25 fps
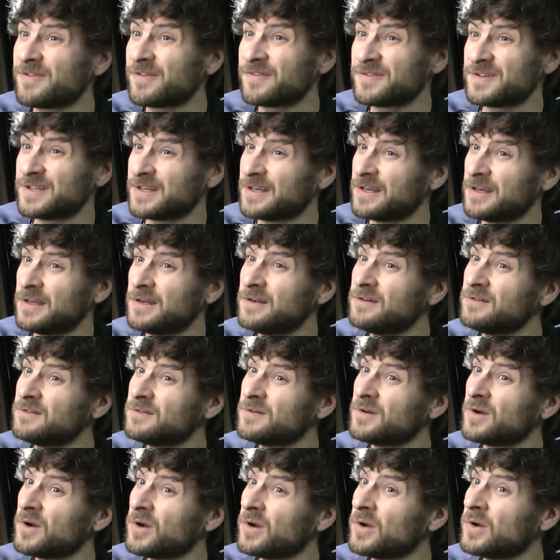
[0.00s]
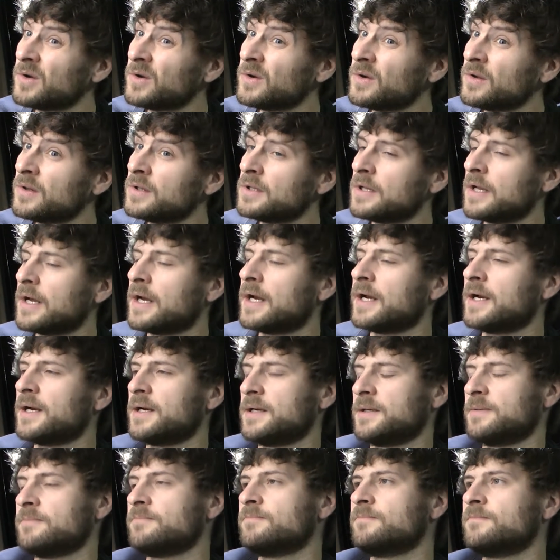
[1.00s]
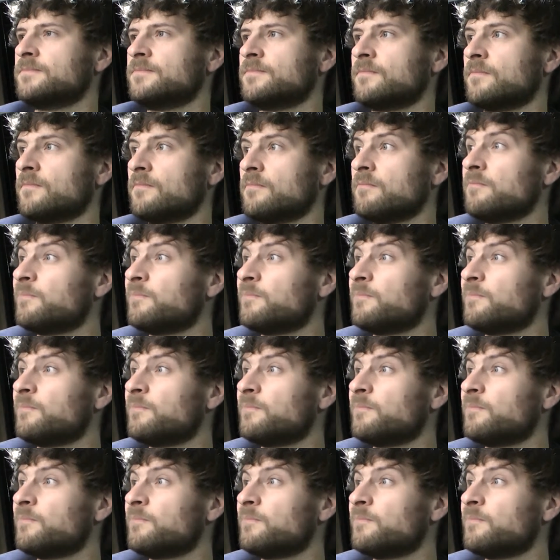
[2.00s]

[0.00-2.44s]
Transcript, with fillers: fifteen, um,